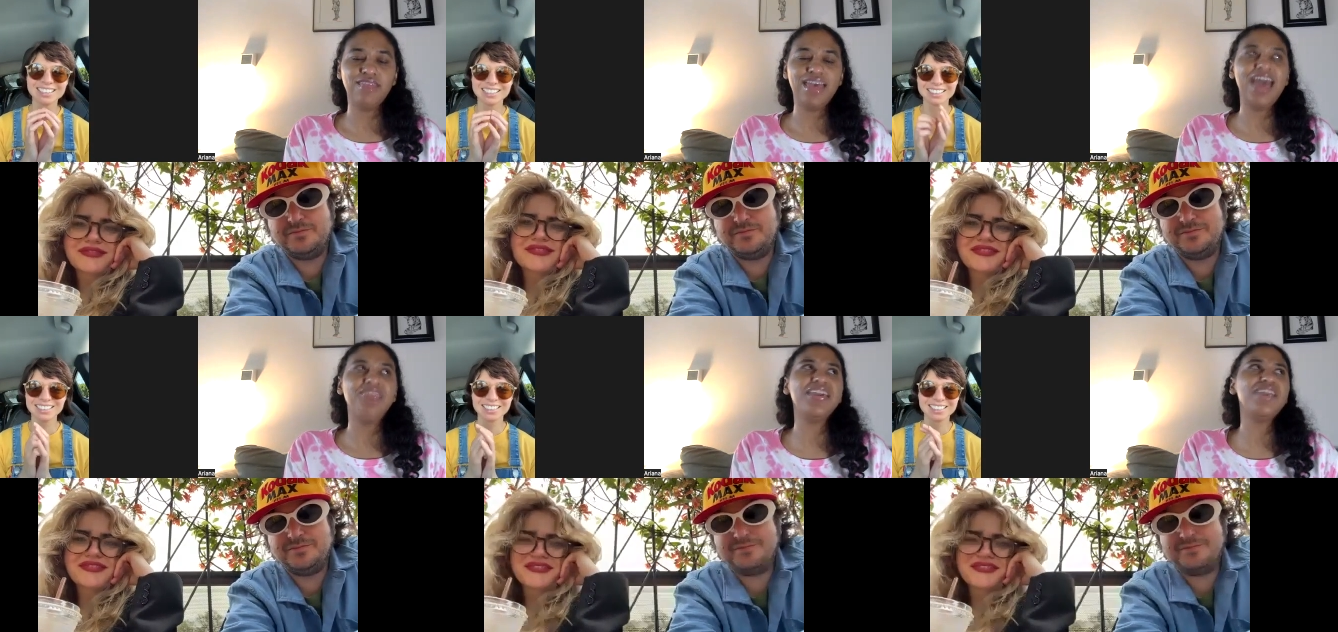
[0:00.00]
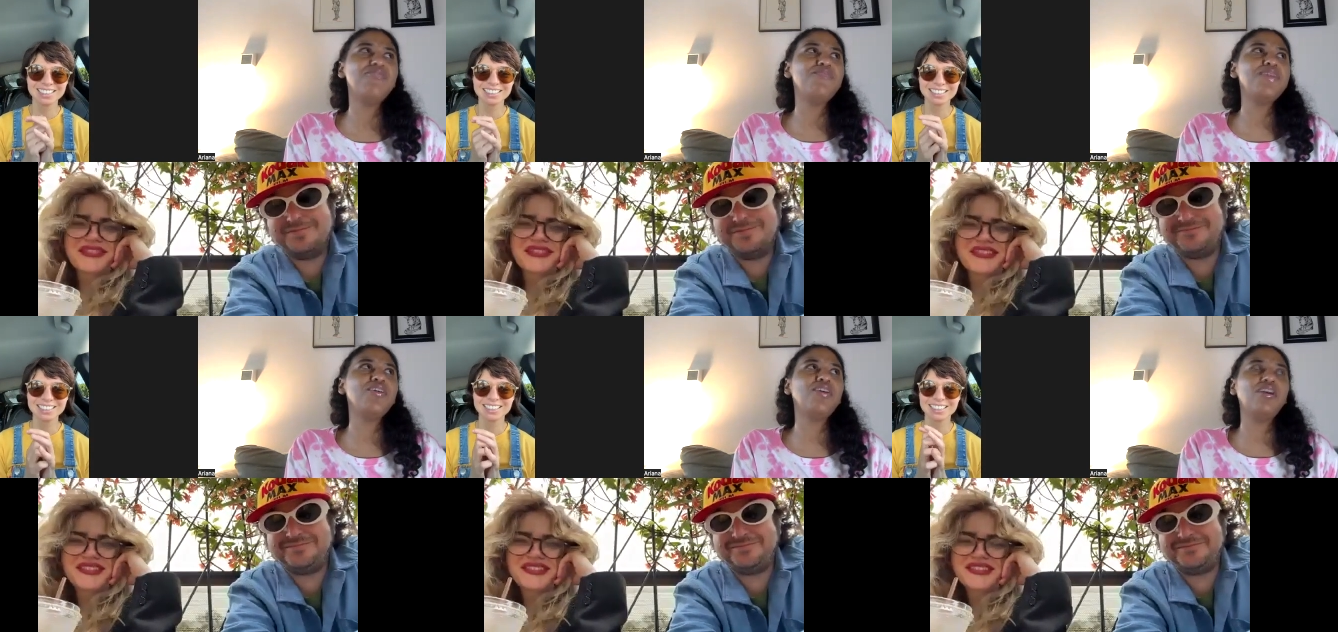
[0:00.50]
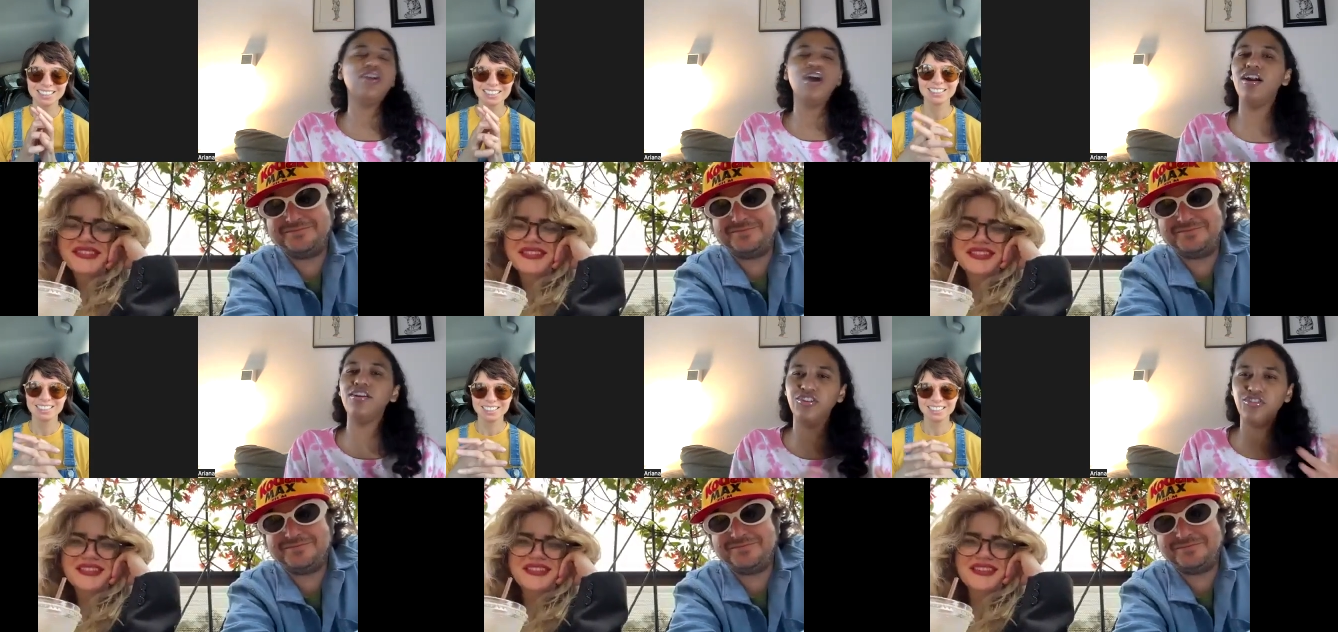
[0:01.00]
Speaker 1: I think it would be hard,
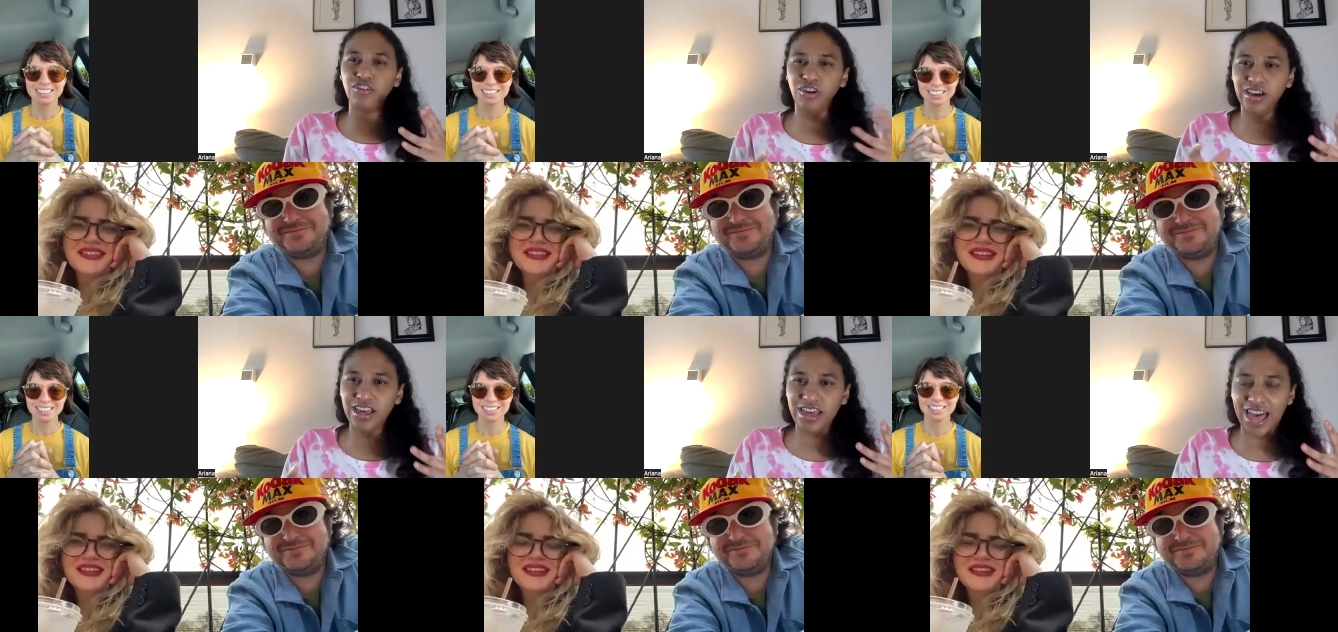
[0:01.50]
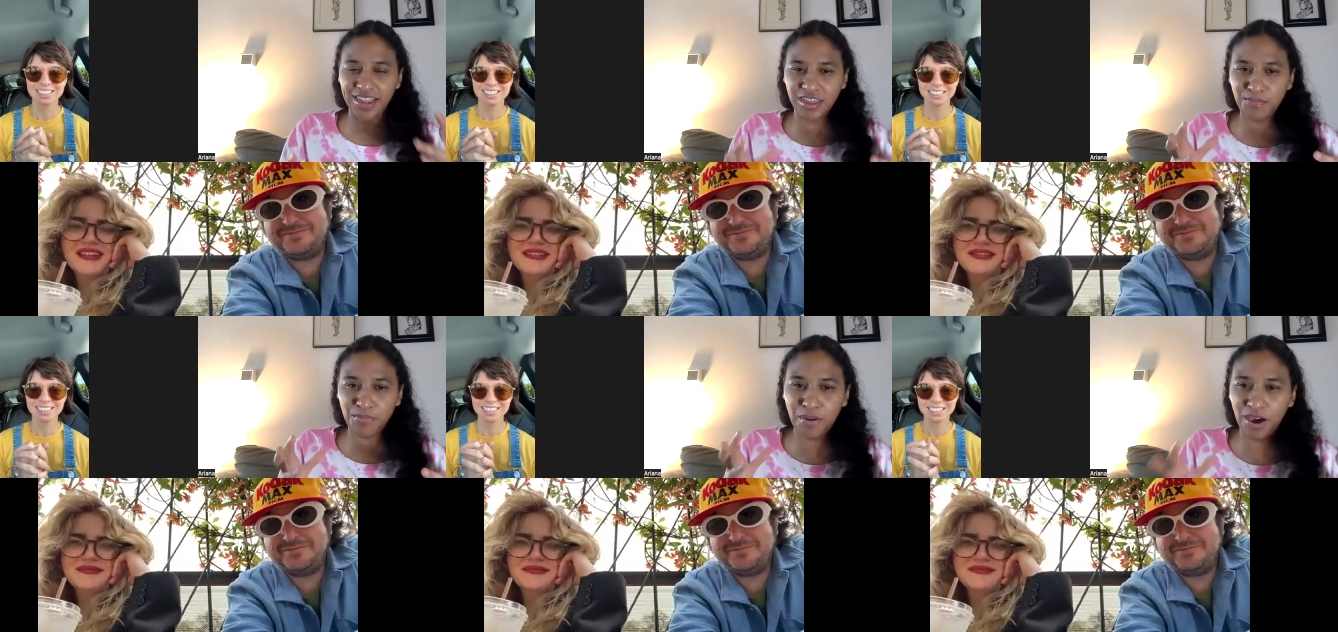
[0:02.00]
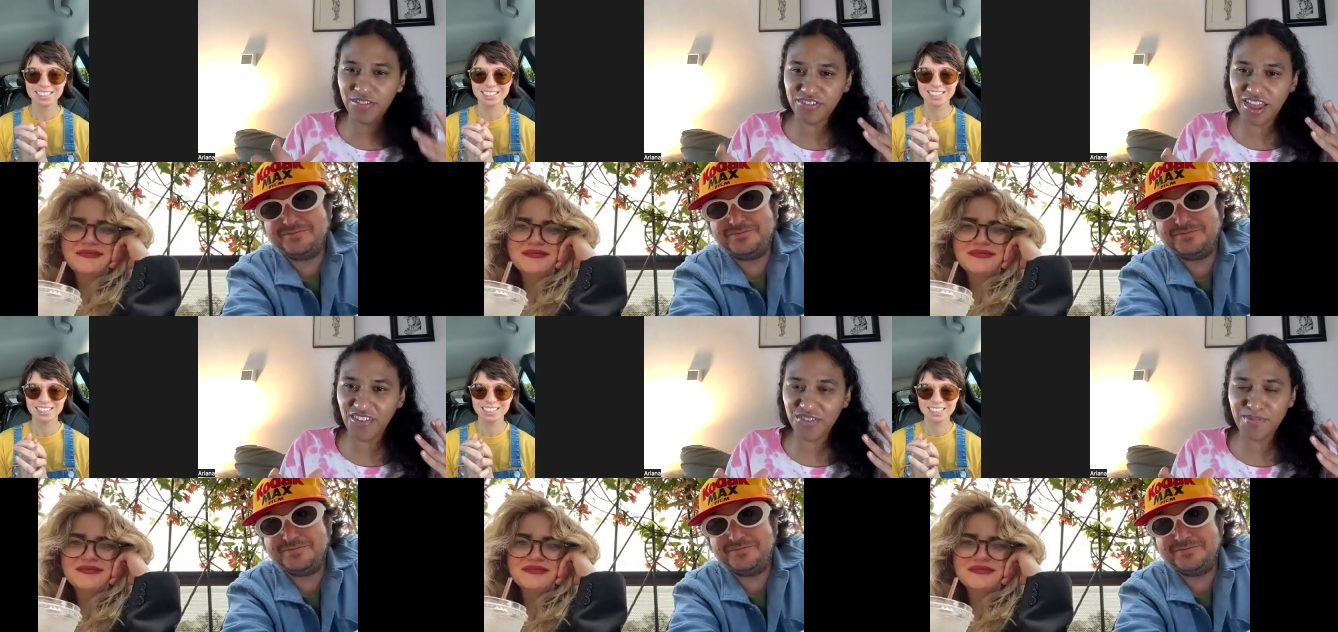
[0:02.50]
hard to turn kind of parts
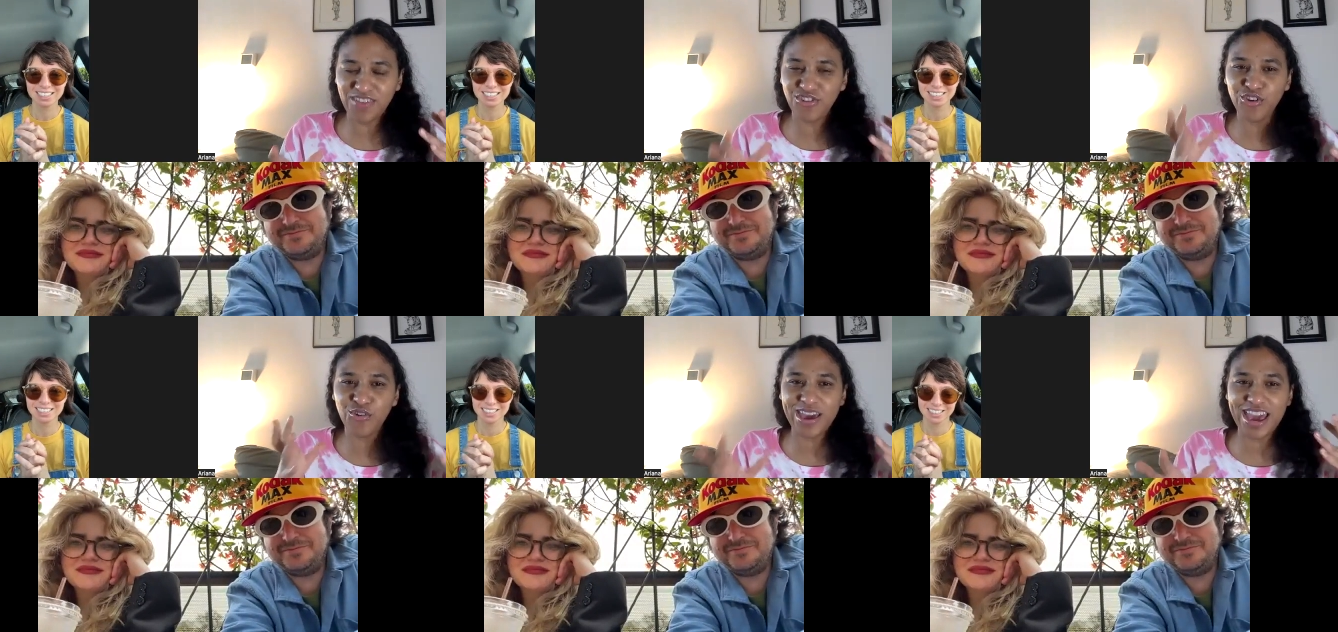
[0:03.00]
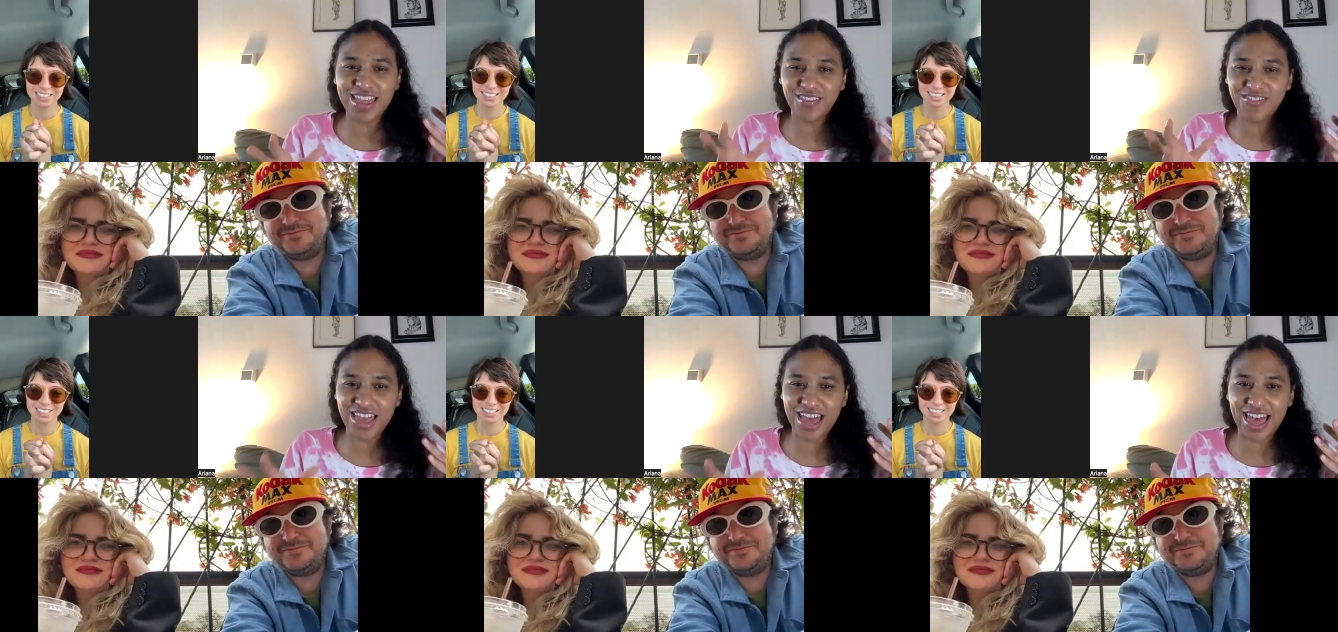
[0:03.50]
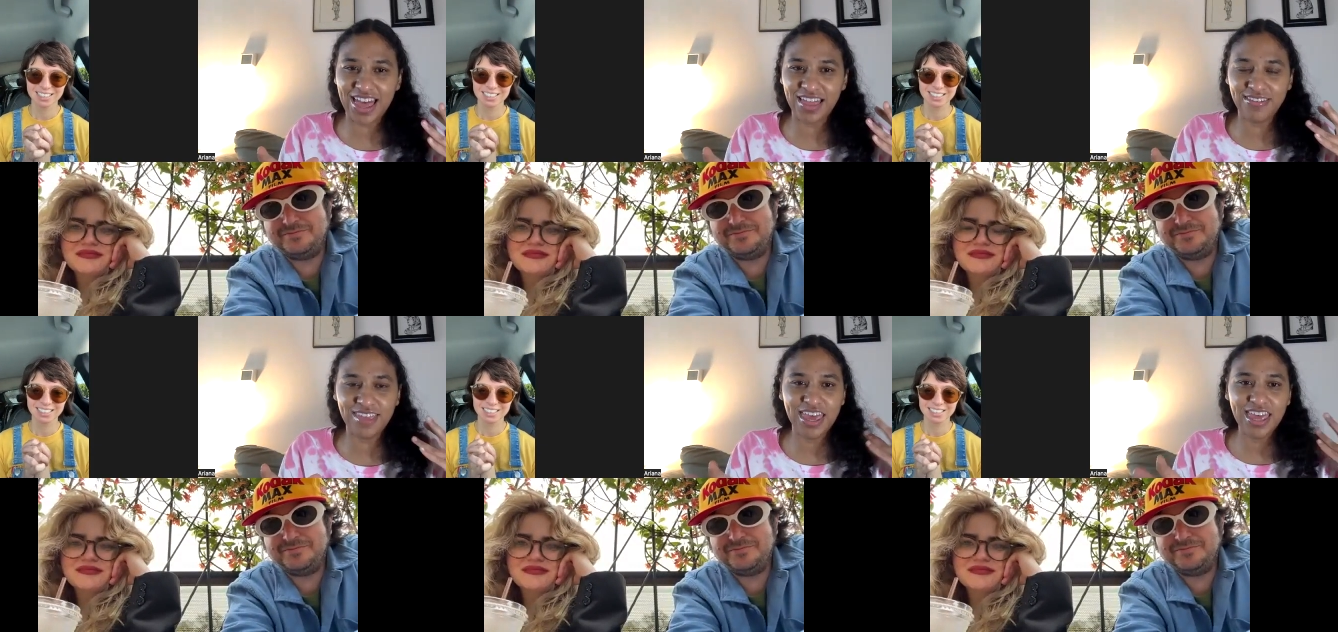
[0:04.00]
off, especially creative sides.